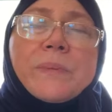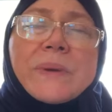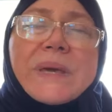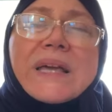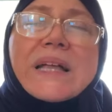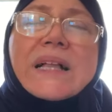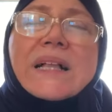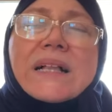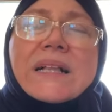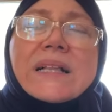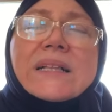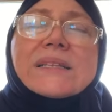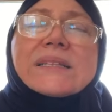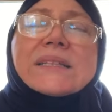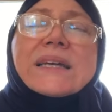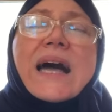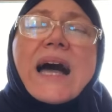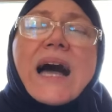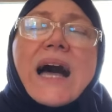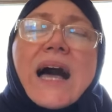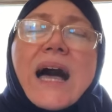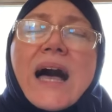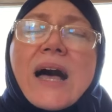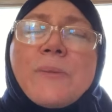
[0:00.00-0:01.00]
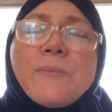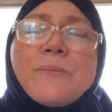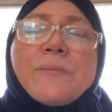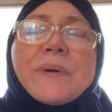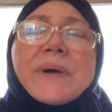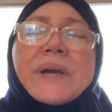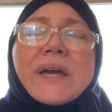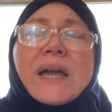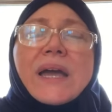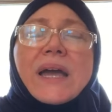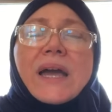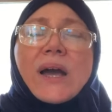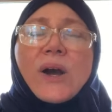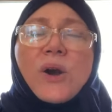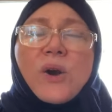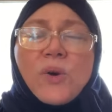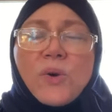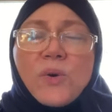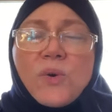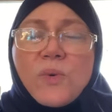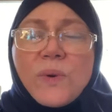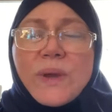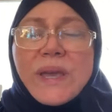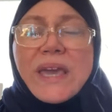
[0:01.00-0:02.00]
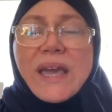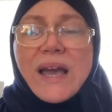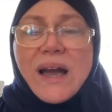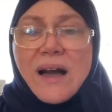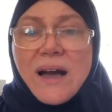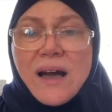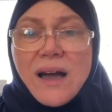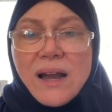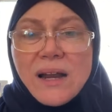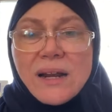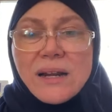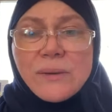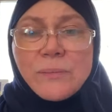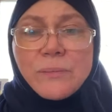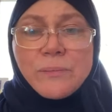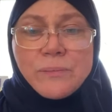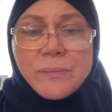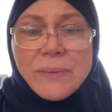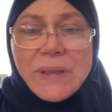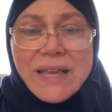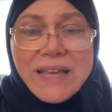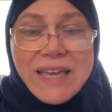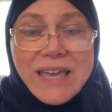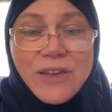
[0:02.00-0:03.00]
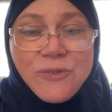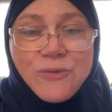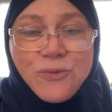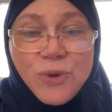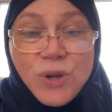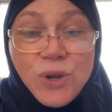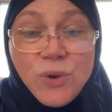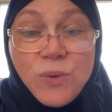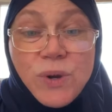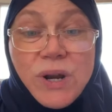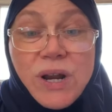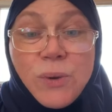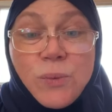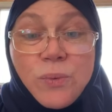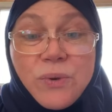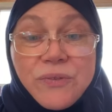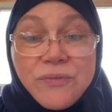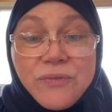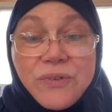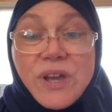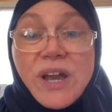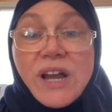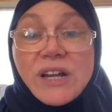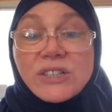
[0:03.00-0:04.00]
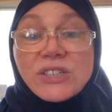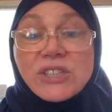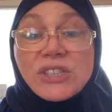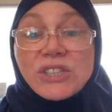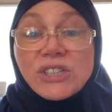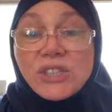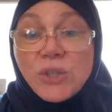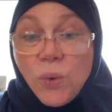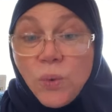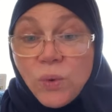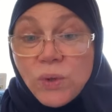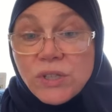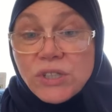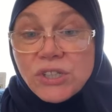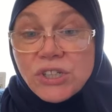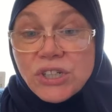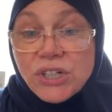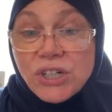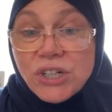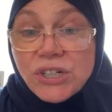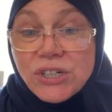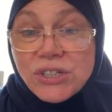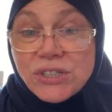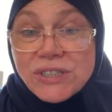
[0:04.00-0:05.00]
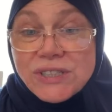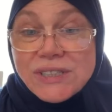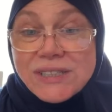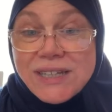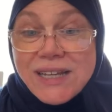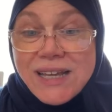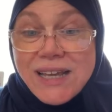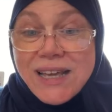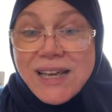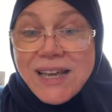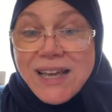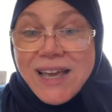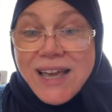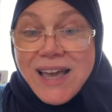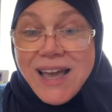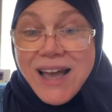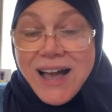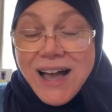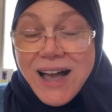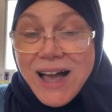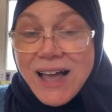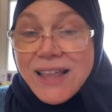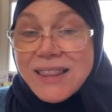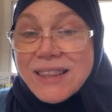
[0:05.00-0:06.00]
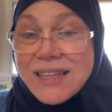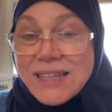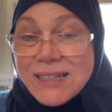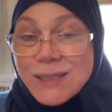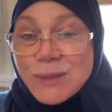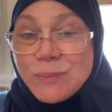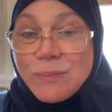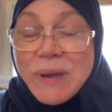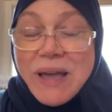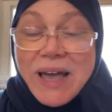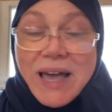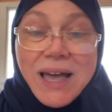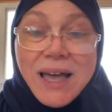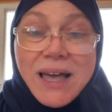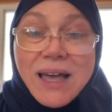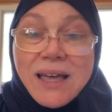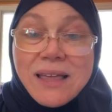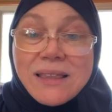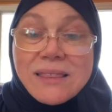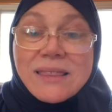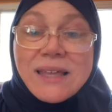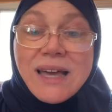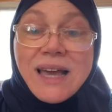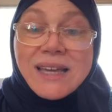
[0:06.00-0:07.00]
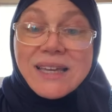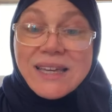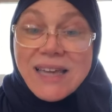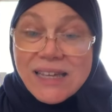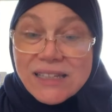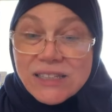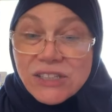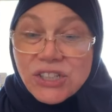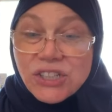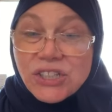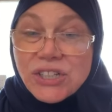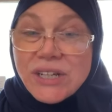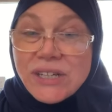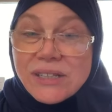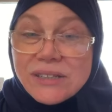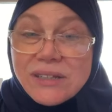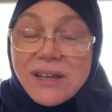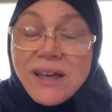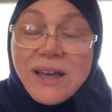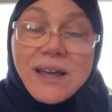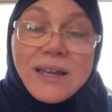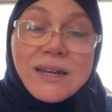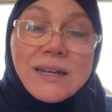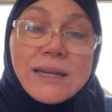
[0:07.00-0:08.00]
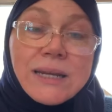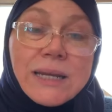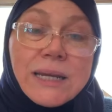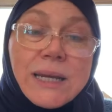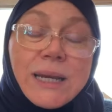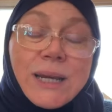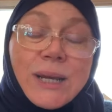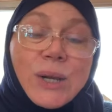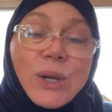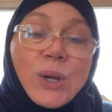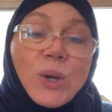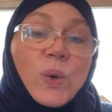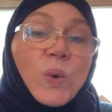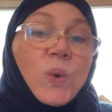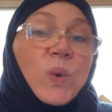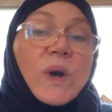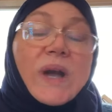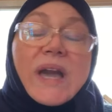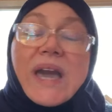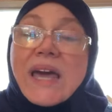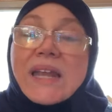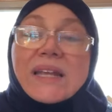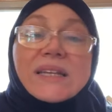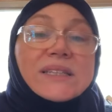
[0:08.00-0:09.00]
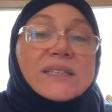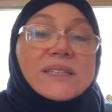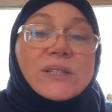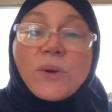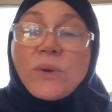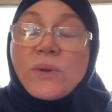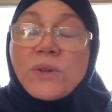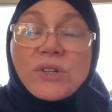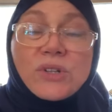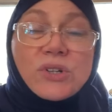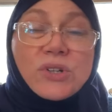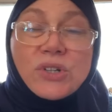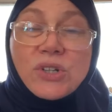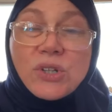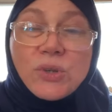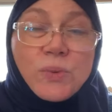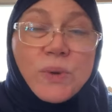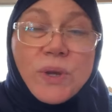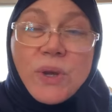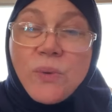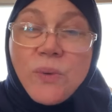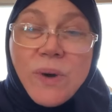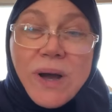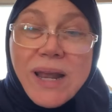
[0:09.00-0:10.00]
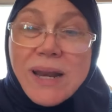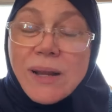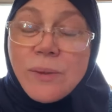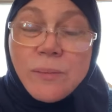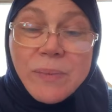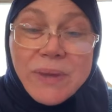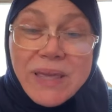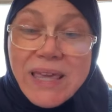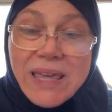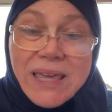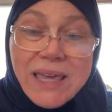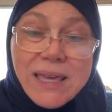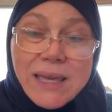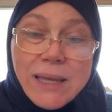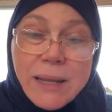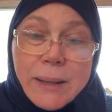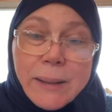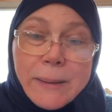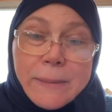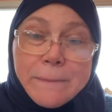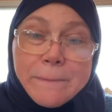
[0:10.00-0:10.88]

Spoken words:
build up who we are. Like if we are soldiers on this path against shaitan, what kind of soldier do we want to be?